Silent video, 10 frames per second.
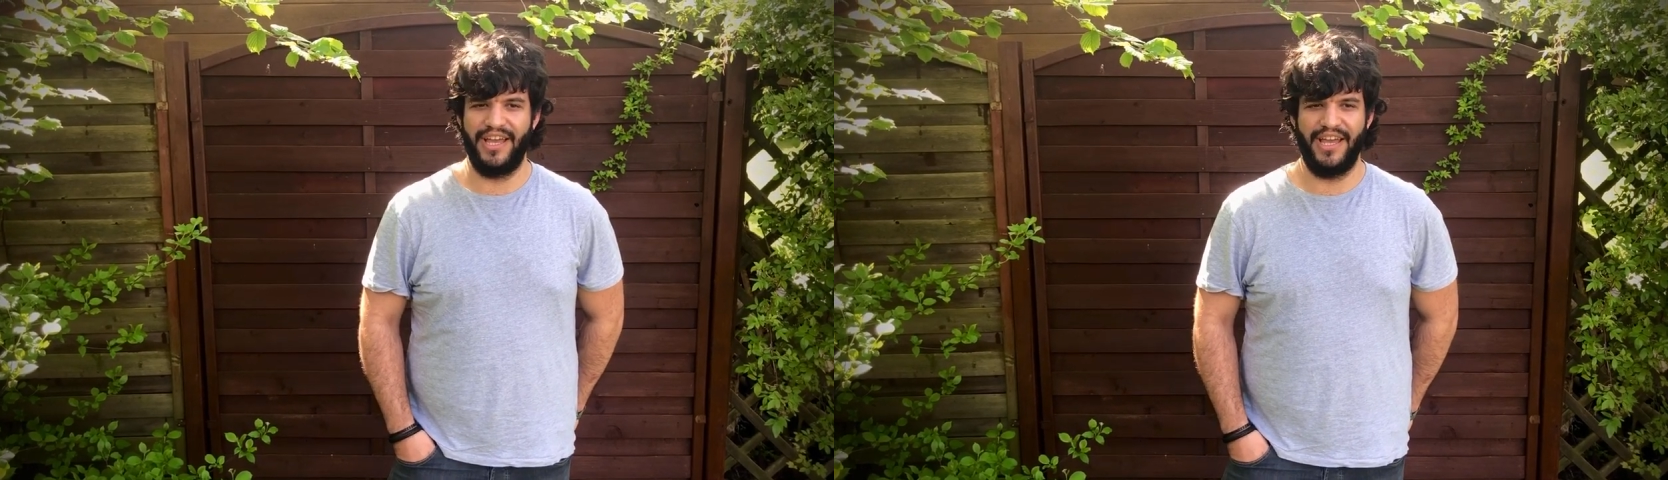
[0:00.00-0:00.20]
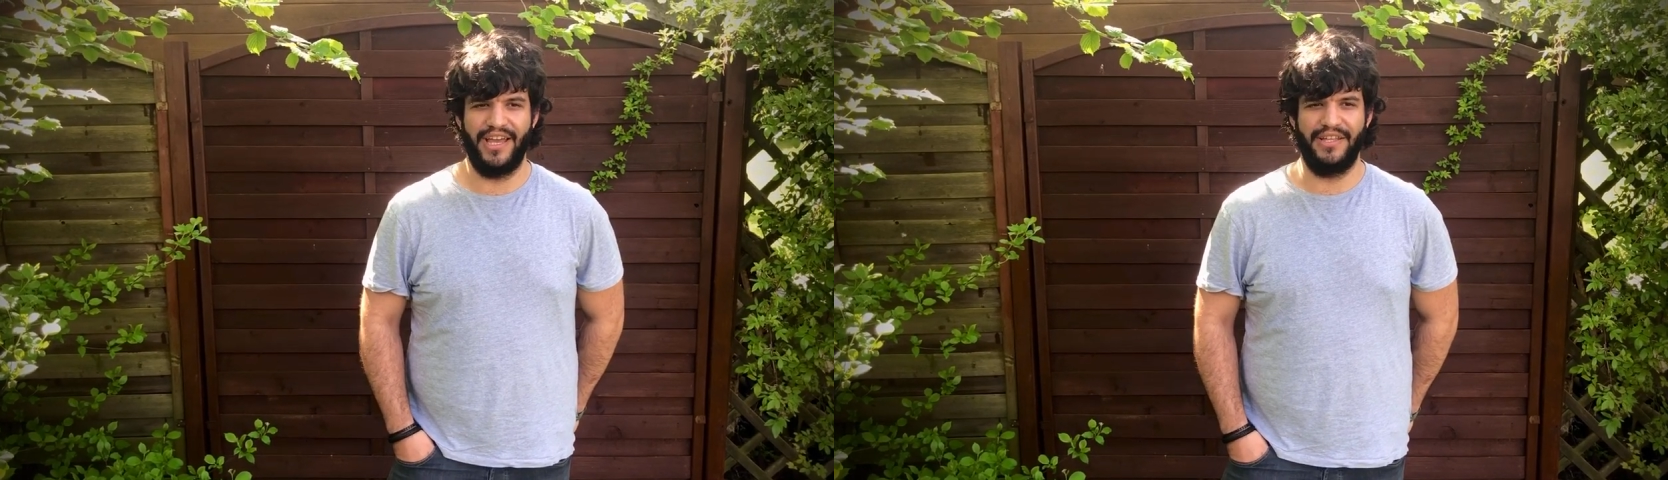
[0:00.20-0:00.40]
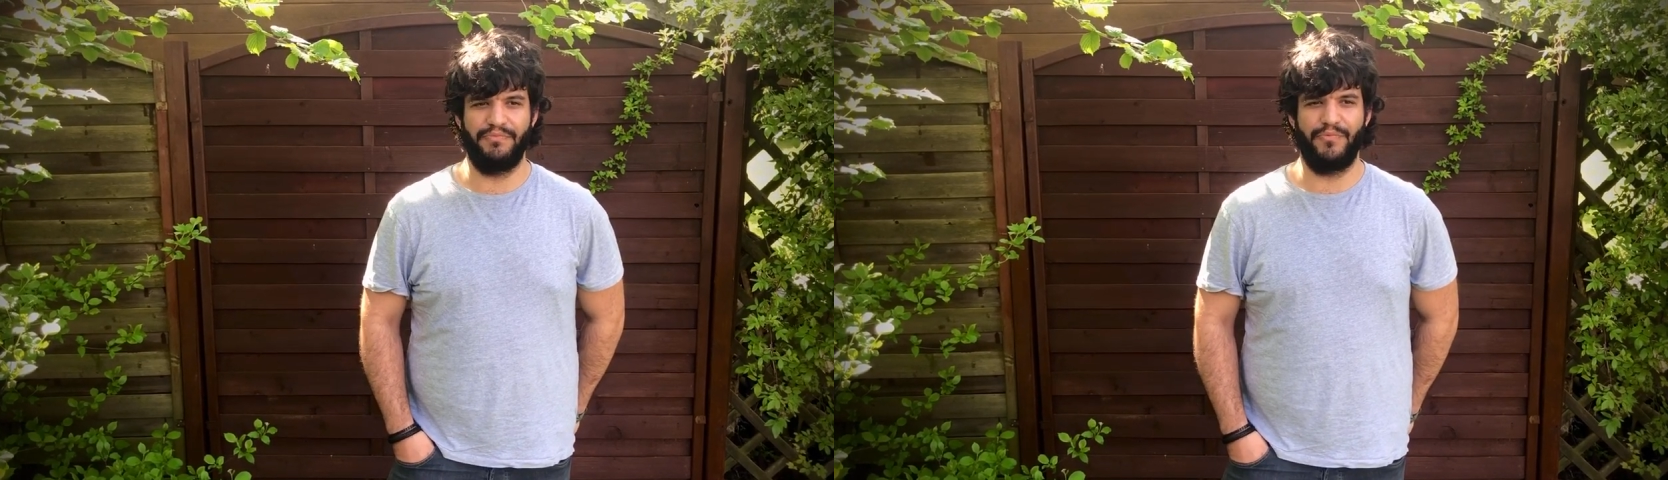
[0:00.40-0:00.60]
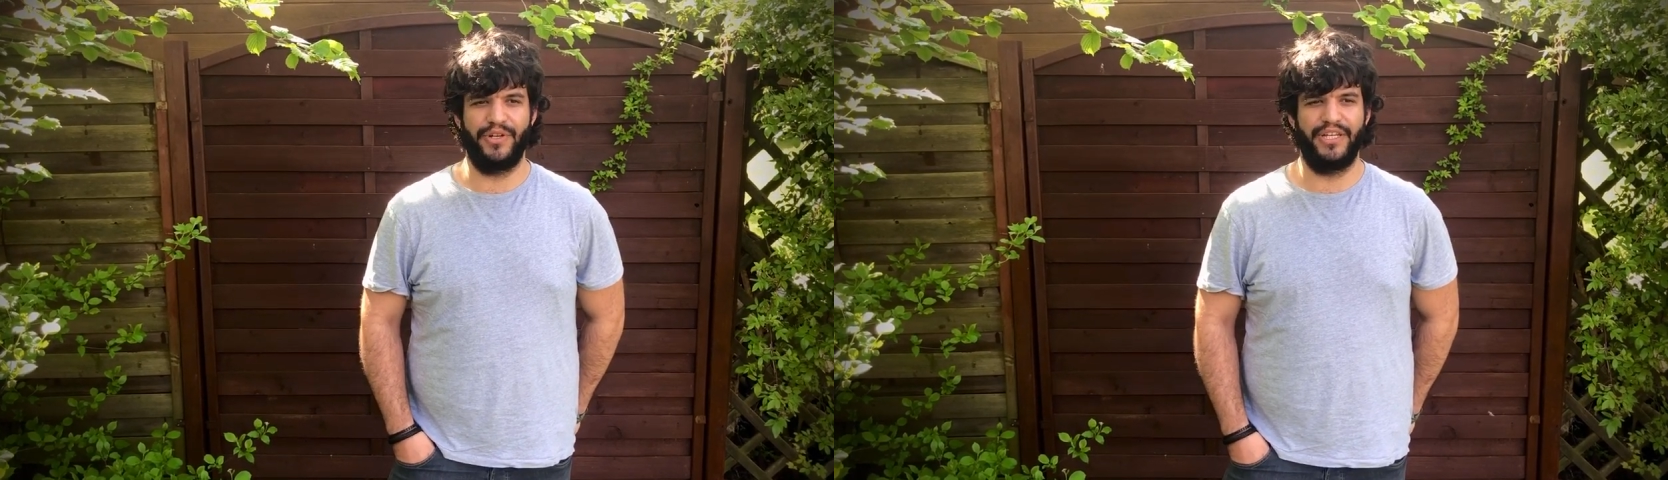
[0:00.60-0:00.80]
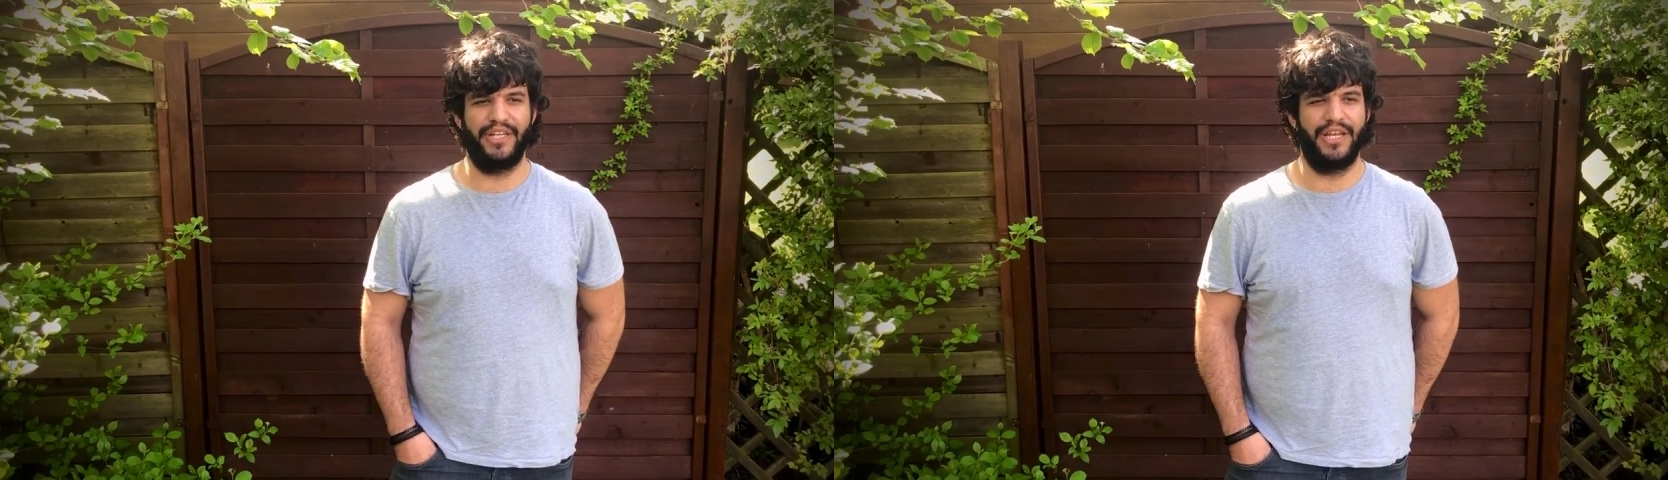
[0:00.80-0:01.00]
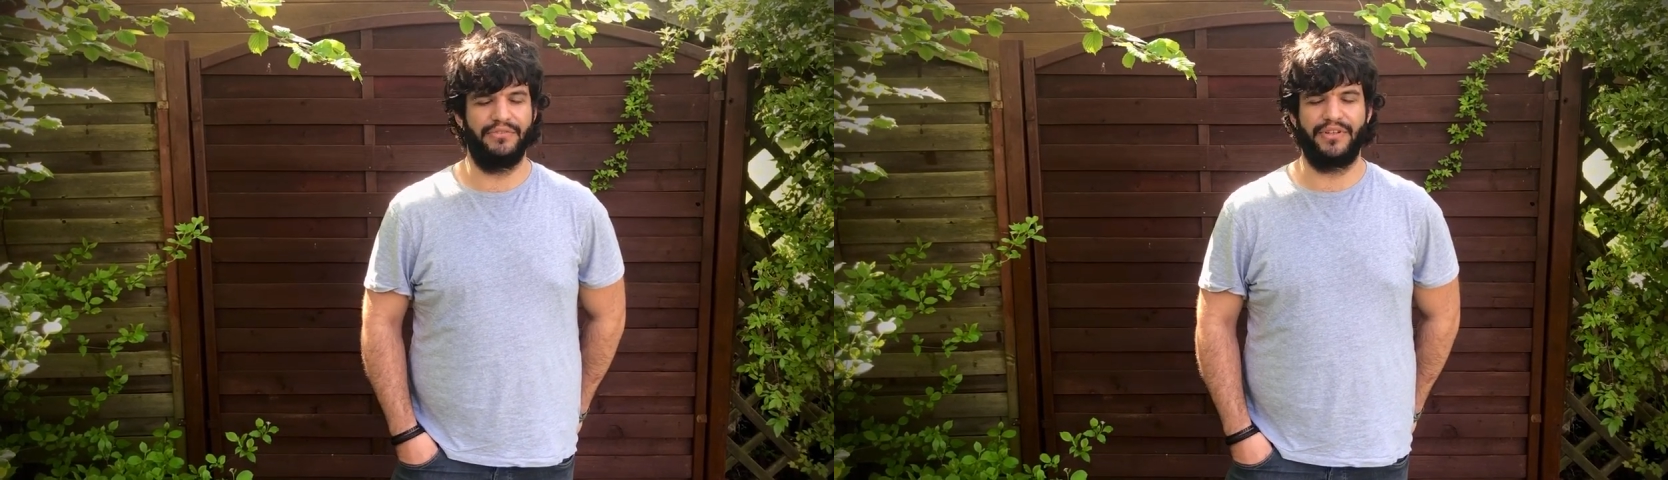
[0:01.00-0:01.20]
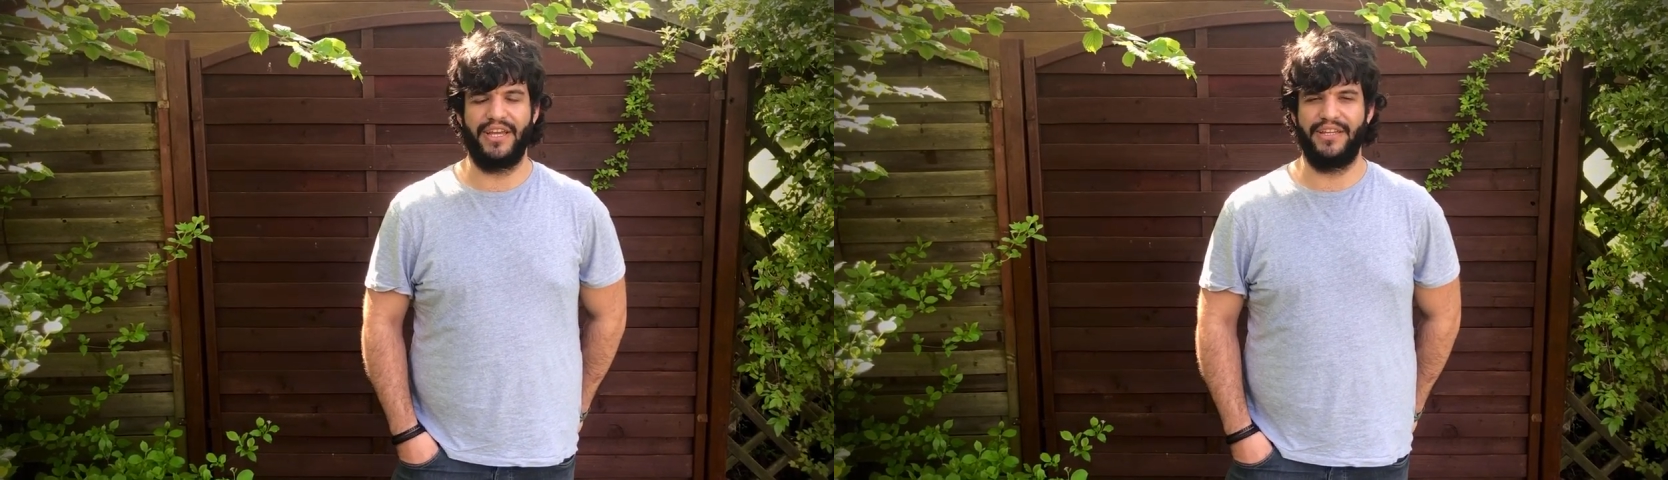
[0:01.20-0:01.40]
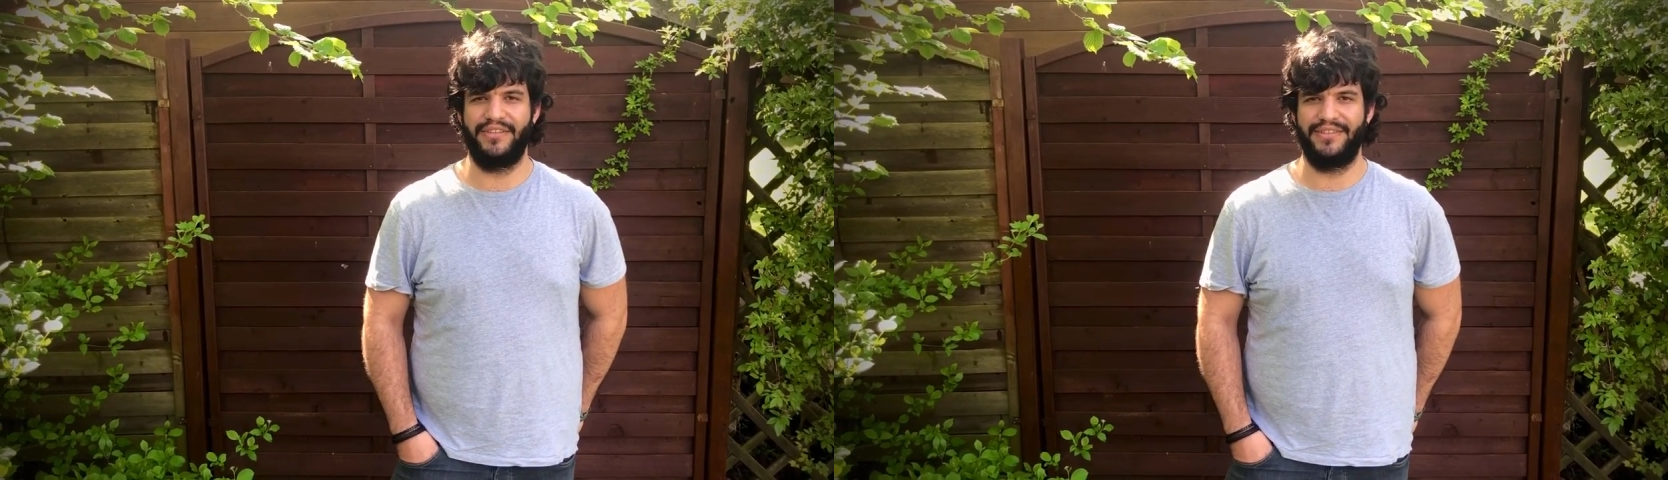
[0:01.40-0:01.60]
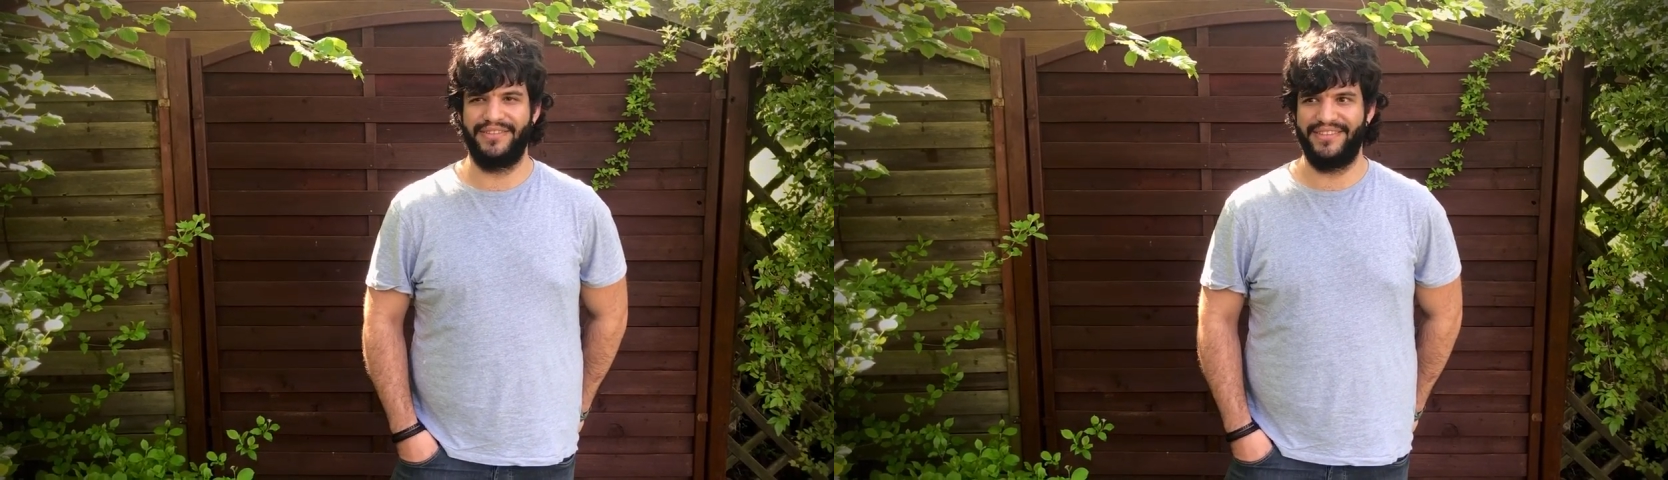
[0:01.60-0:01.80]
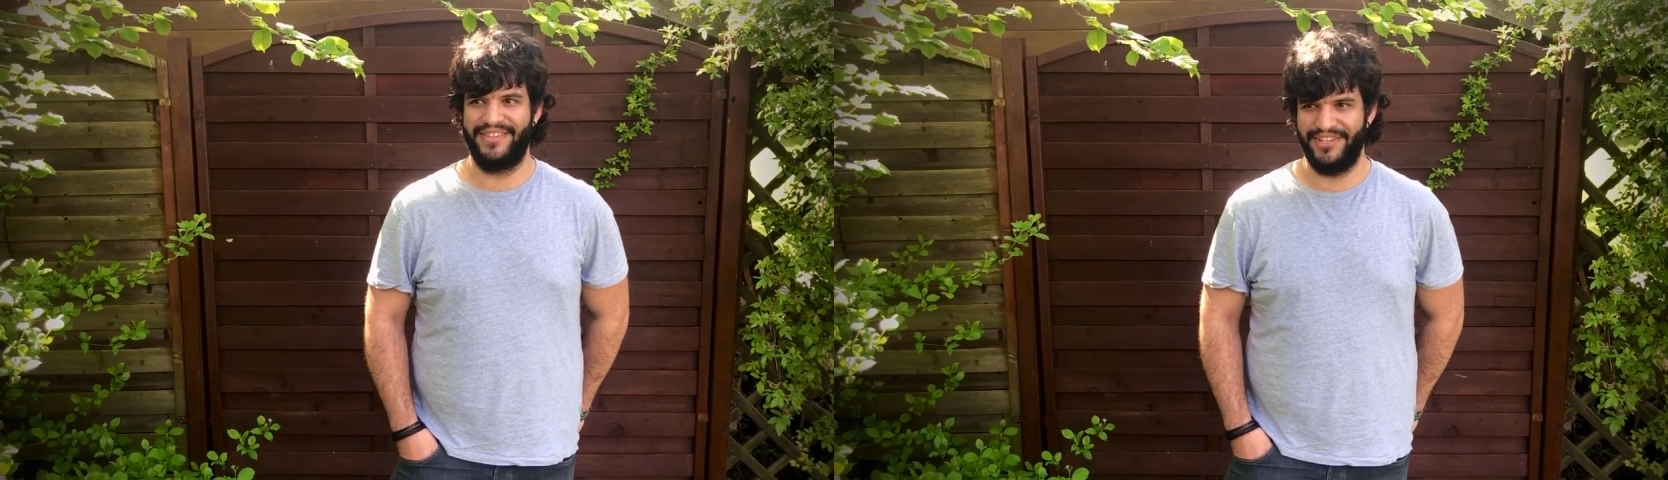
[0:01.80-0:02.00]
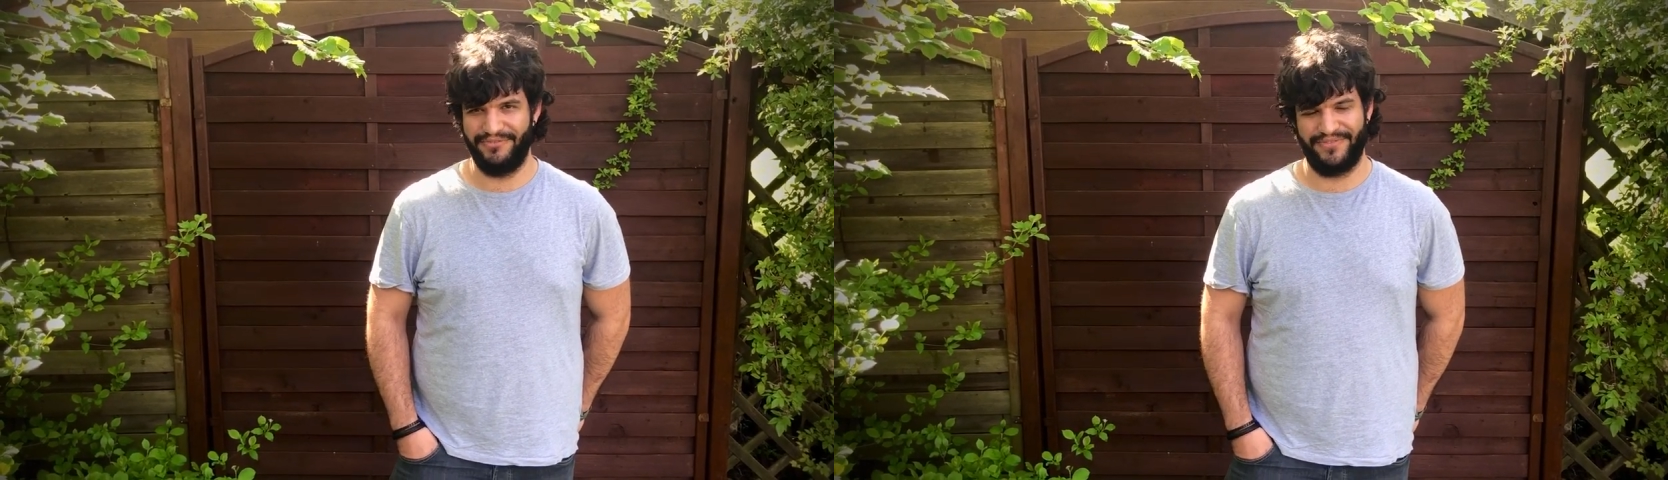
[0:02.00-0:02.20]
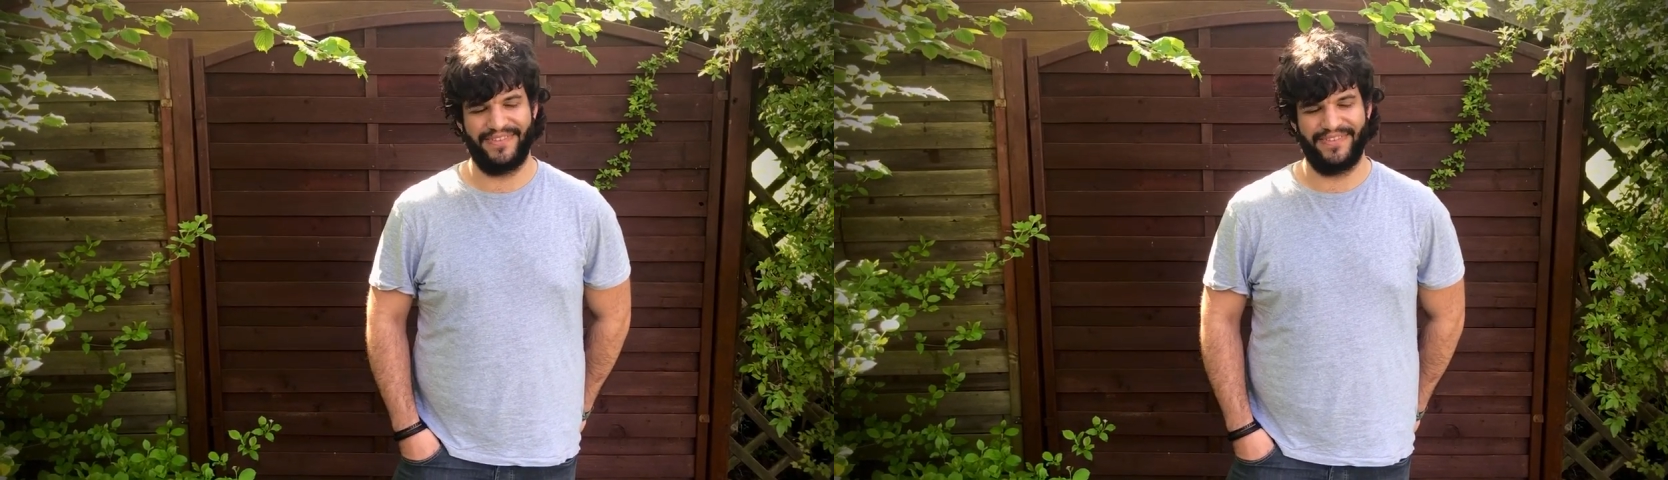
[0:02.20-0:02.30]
and really educative.